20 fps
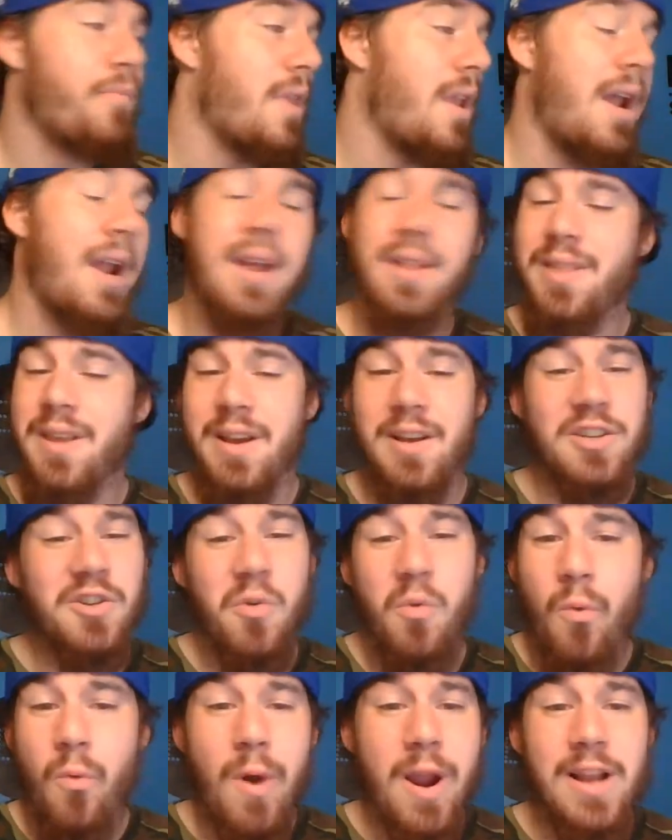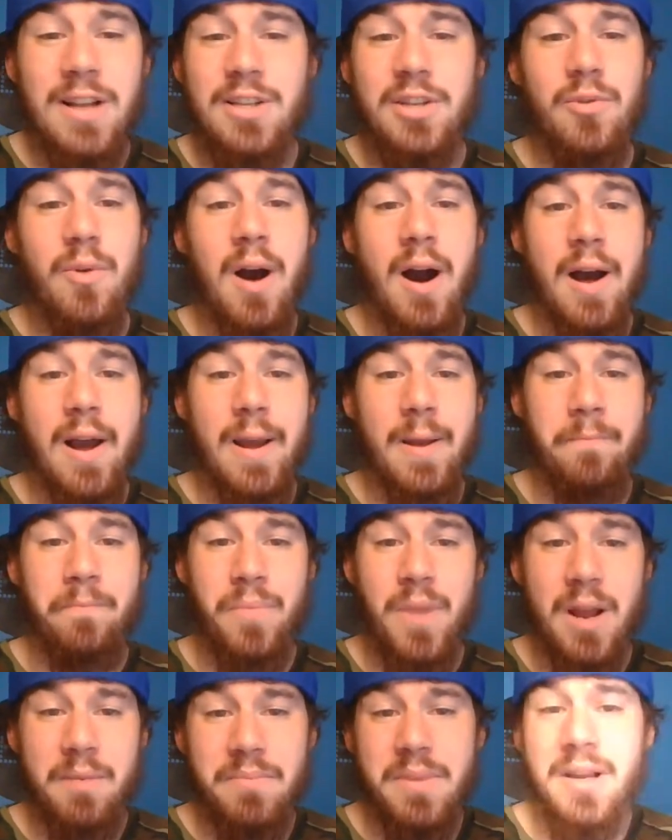And I think it's way too high.
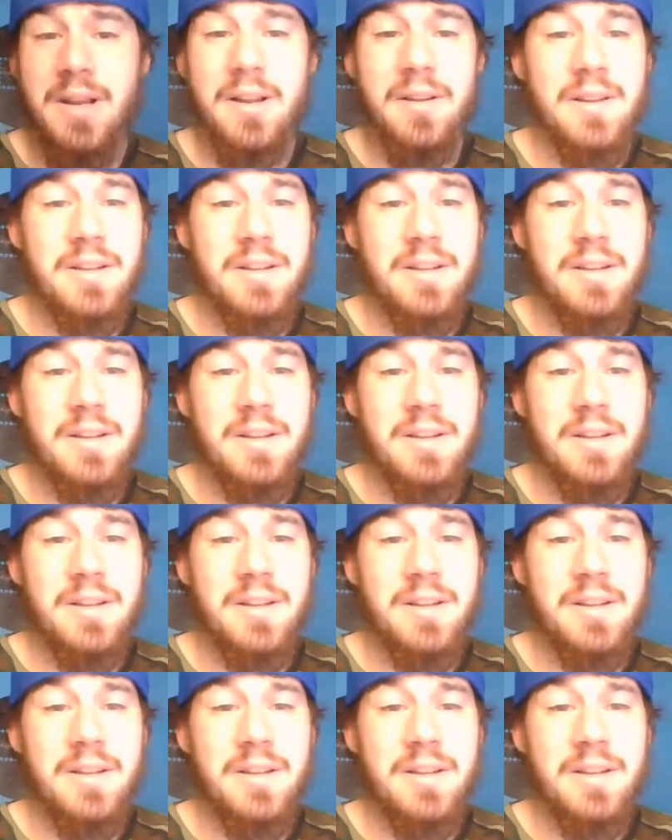I'm thinking